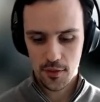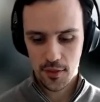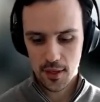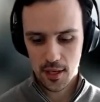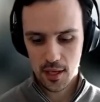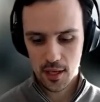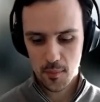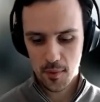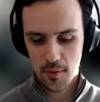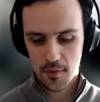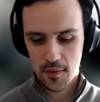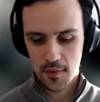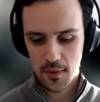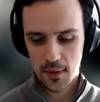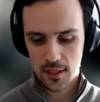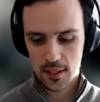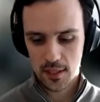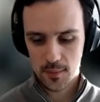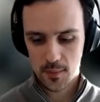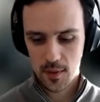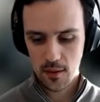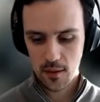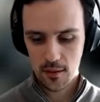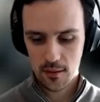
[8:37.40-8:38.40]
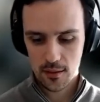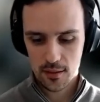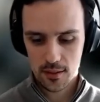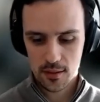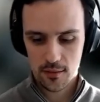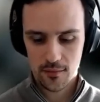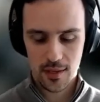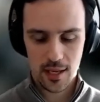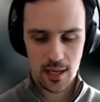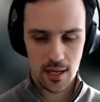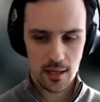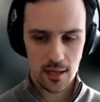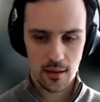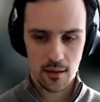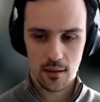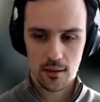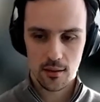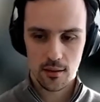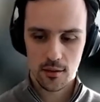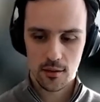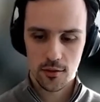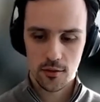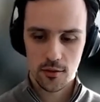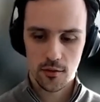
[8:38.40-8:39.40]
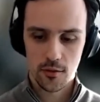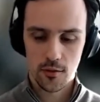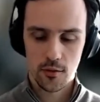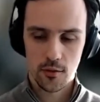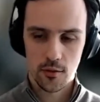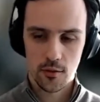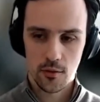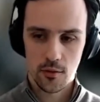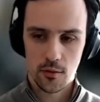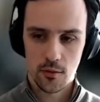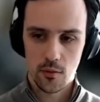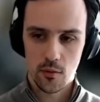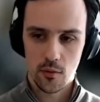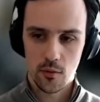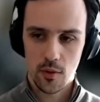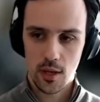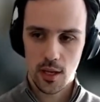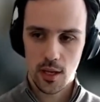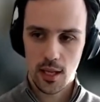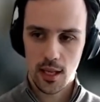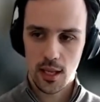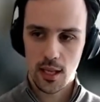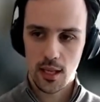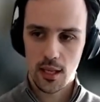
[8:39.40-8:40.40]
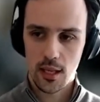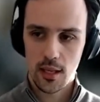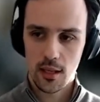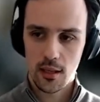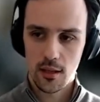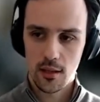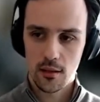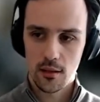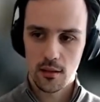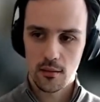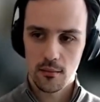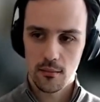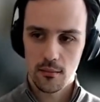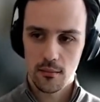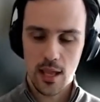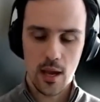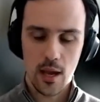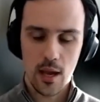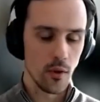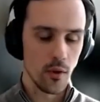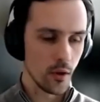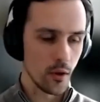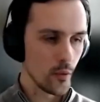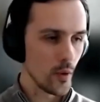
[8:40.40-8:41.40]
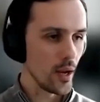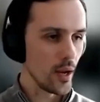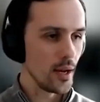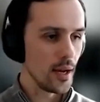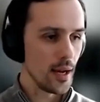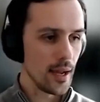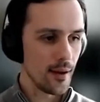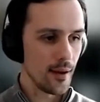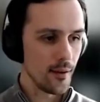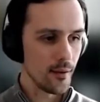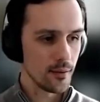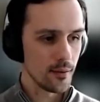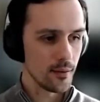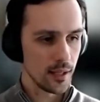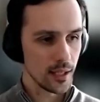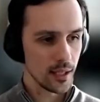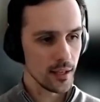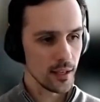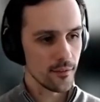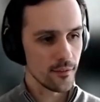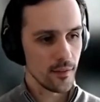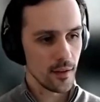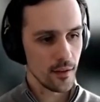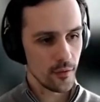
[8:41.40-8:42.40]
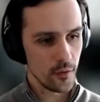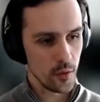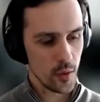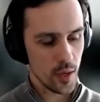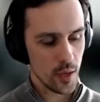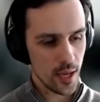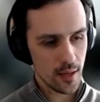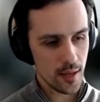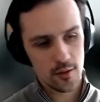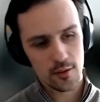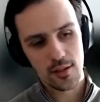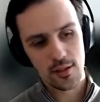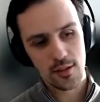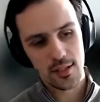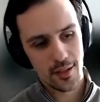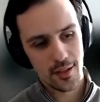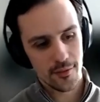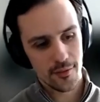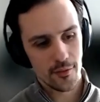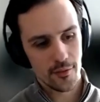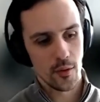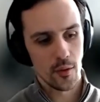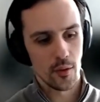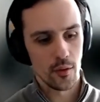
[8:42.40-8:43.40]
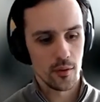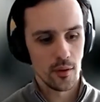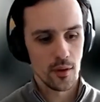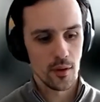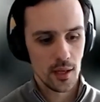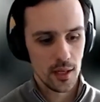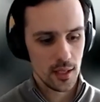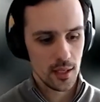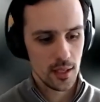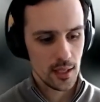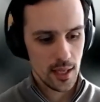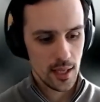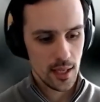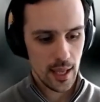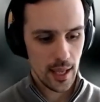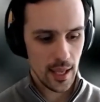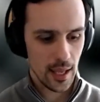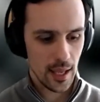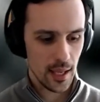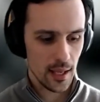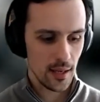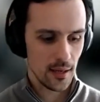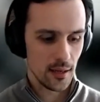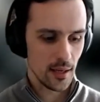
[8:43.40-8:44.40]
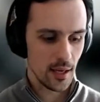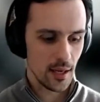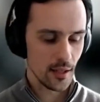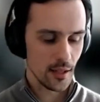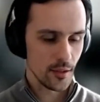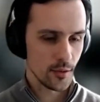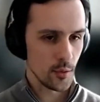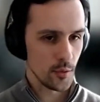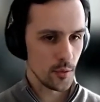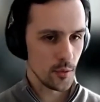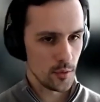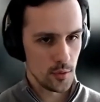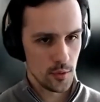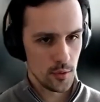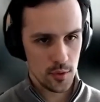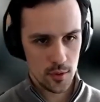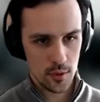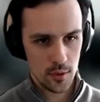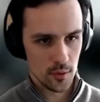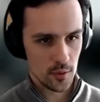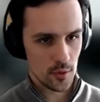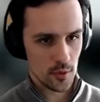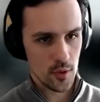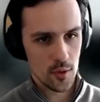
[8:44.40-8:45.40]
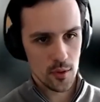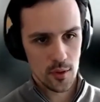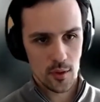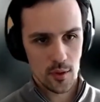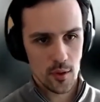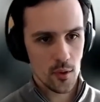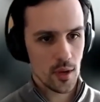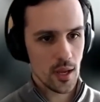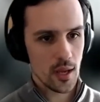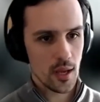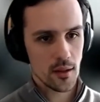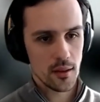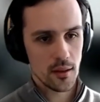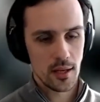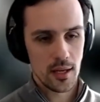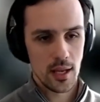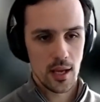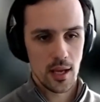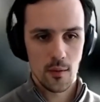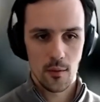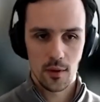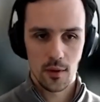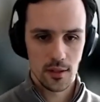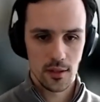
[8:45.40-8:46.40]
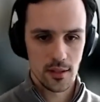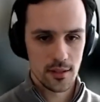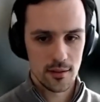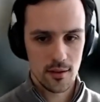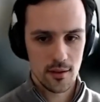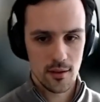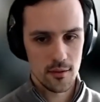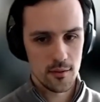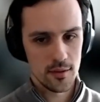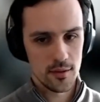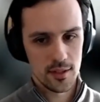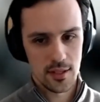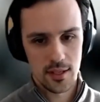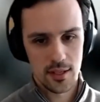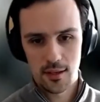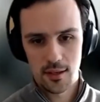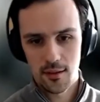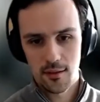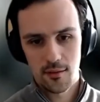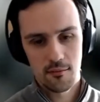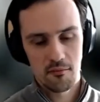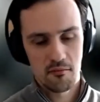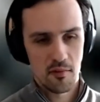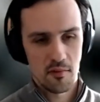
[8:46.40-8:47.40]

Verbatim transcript: you think about the experience of getting onto a network right now like if, if you had your cell phone and i told you you know go go get on the network and start using